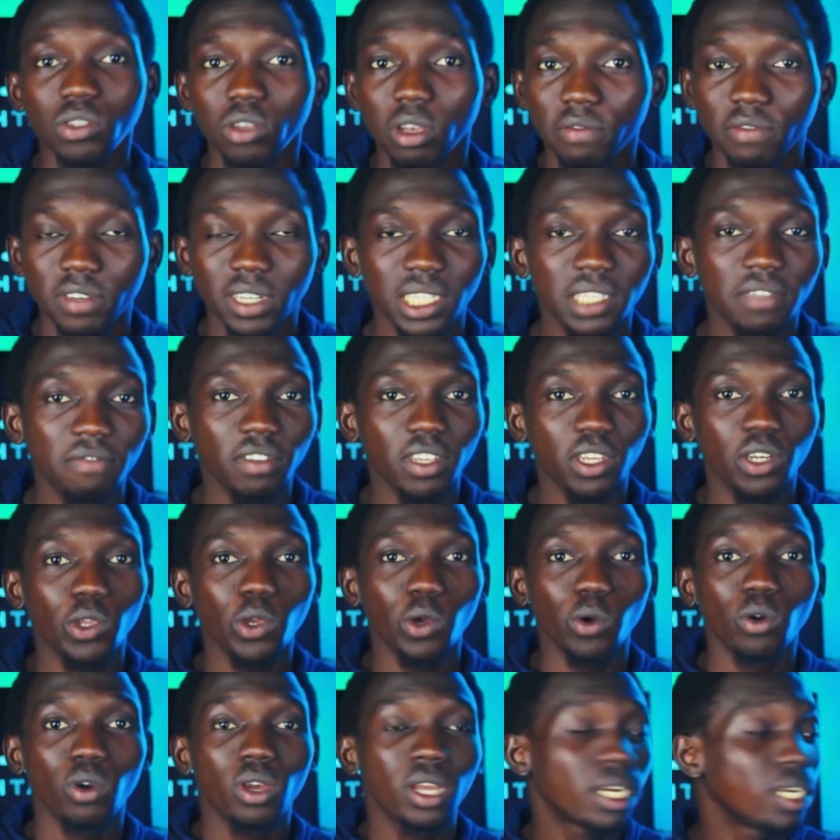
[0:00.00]
of this
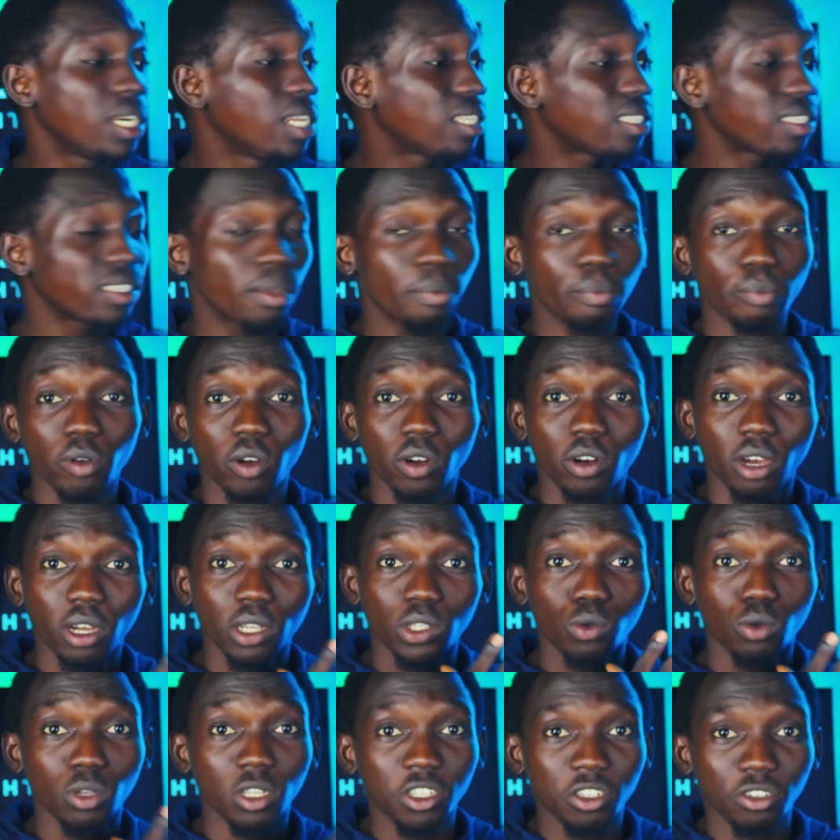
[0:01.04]
video, the same
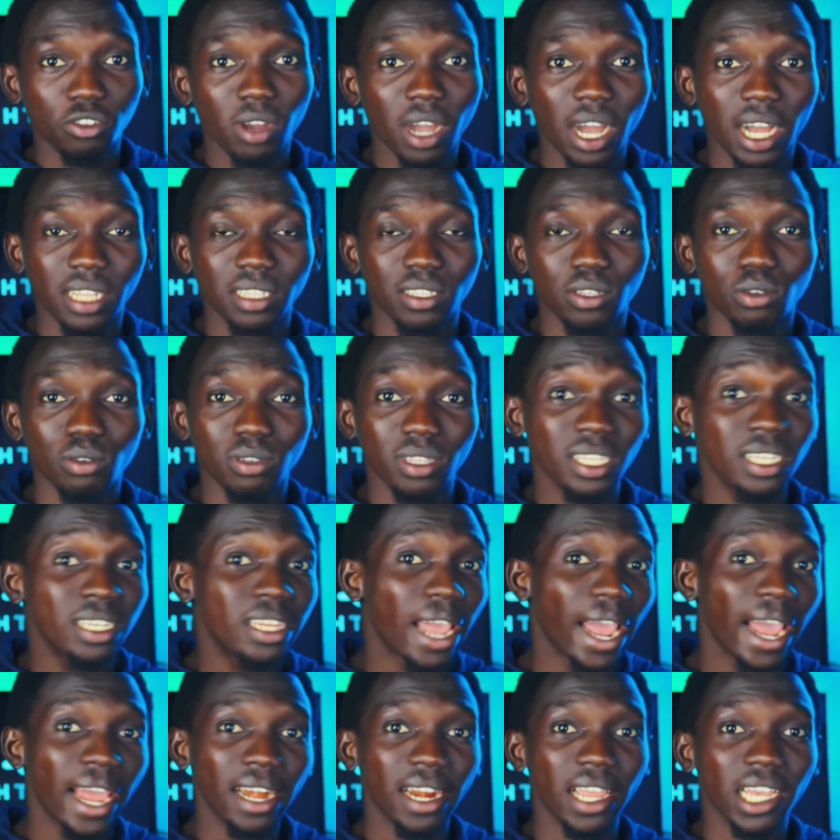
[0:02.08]
products we tracked using
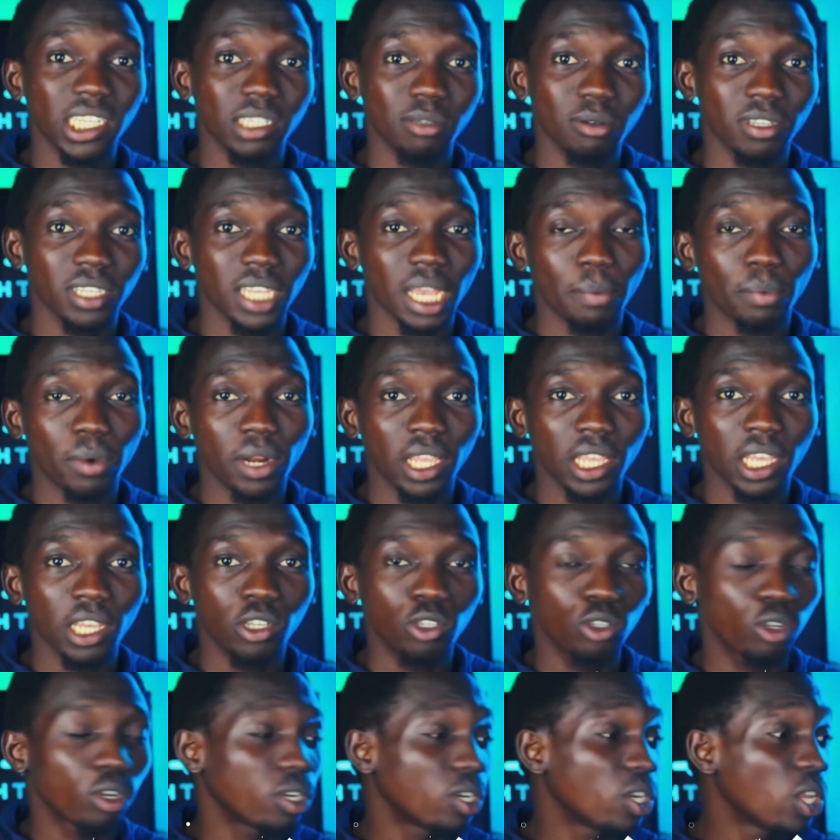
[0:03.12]
the AliExpress
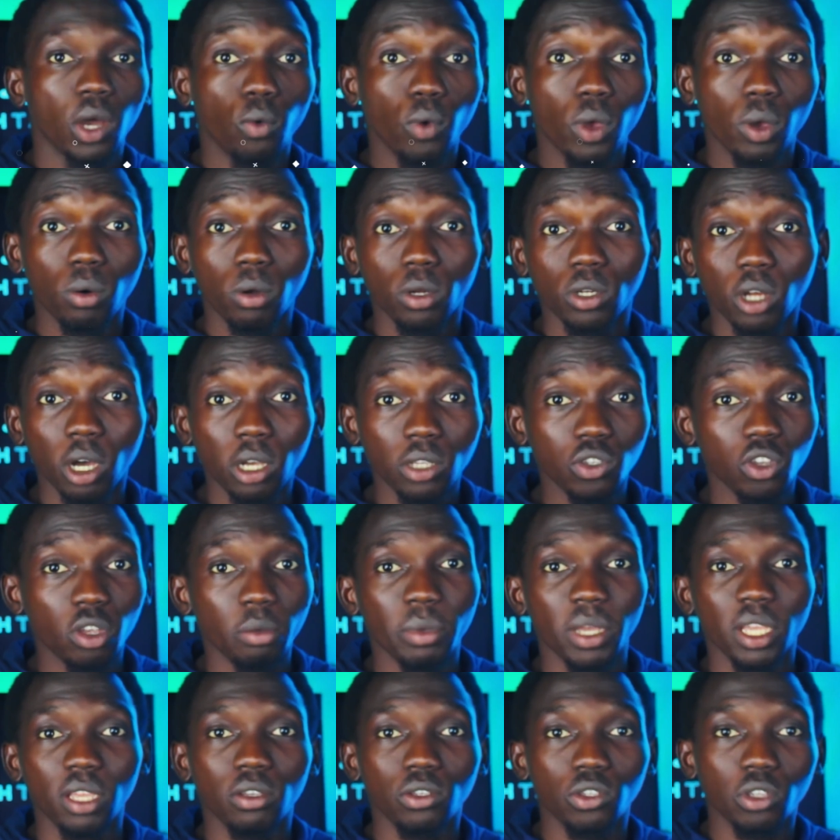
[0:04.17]
application, we would also
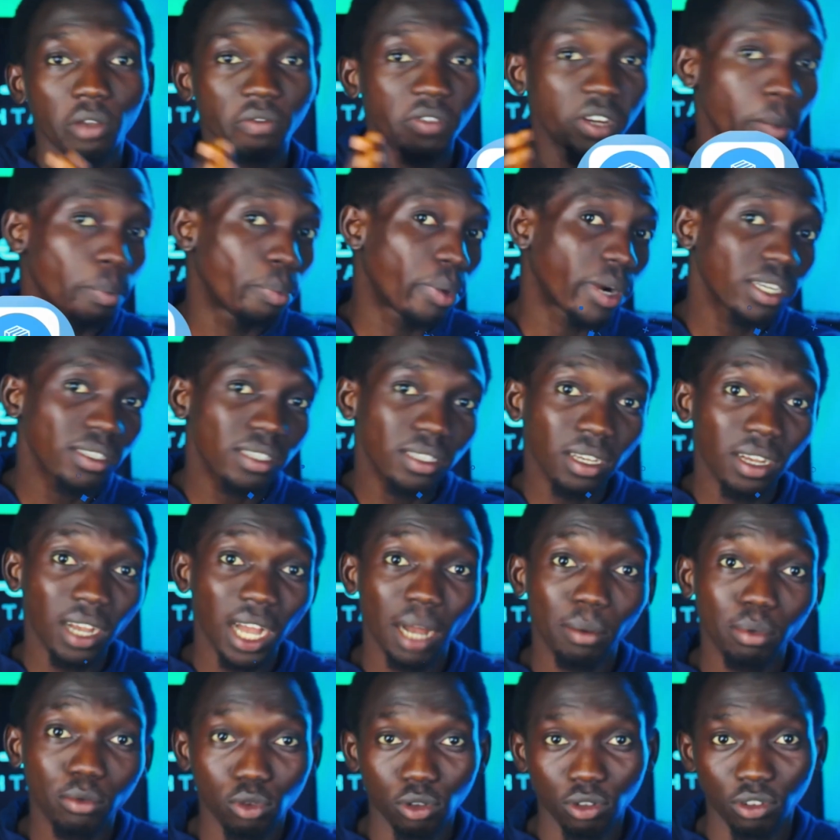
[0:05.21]
make use of the Parcel
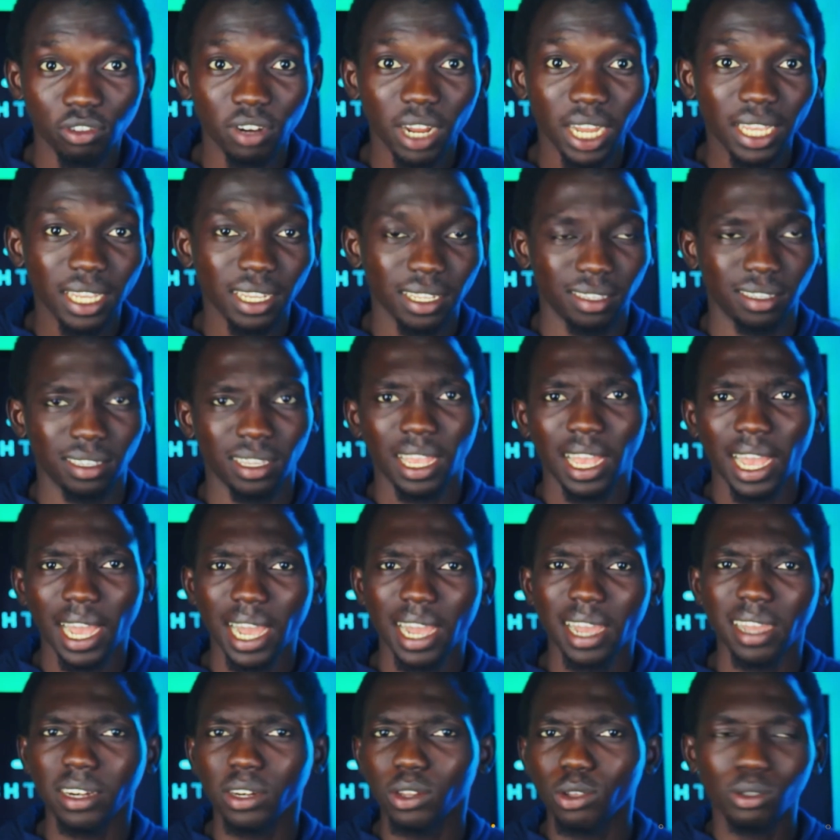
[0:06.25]
App to track it,
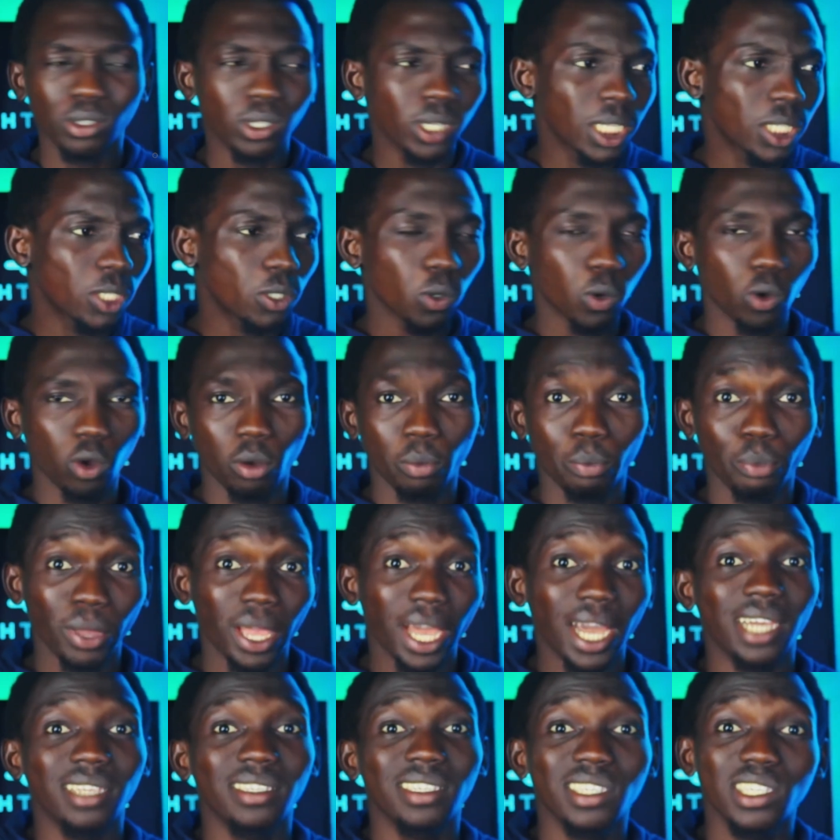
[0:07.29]
and you tend to
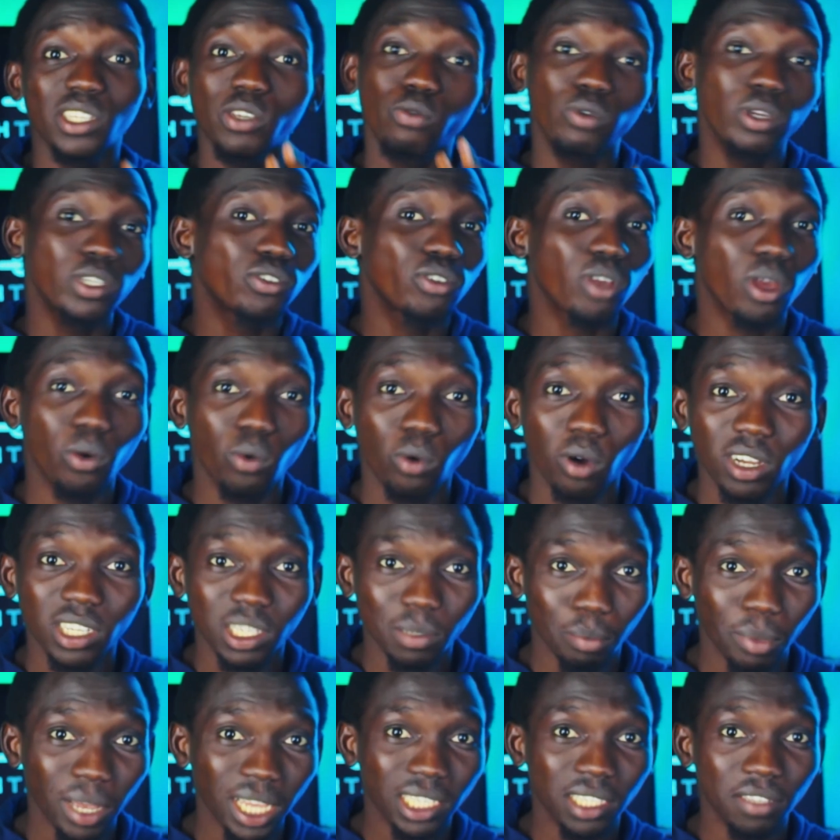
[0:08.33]
compare and see which one works
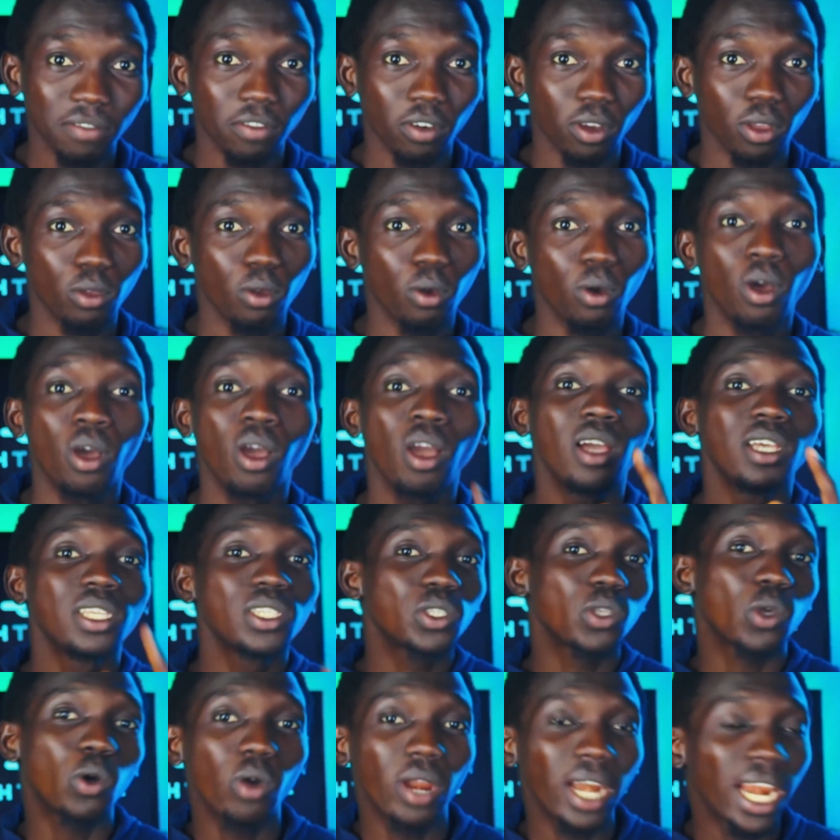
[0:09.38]
best for you.
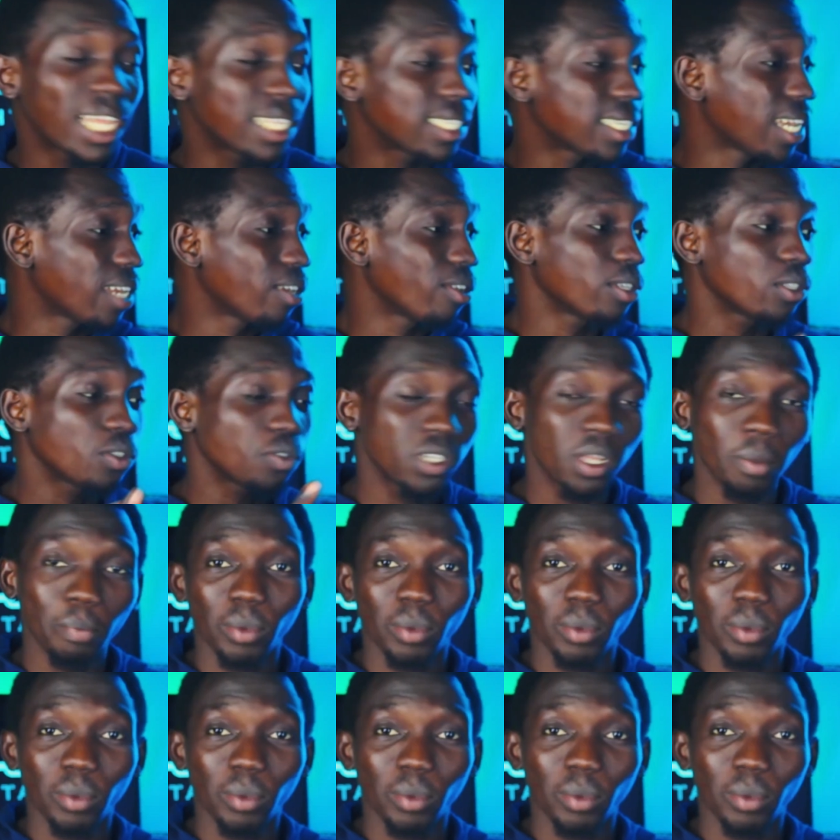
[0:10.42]
So let's head on to the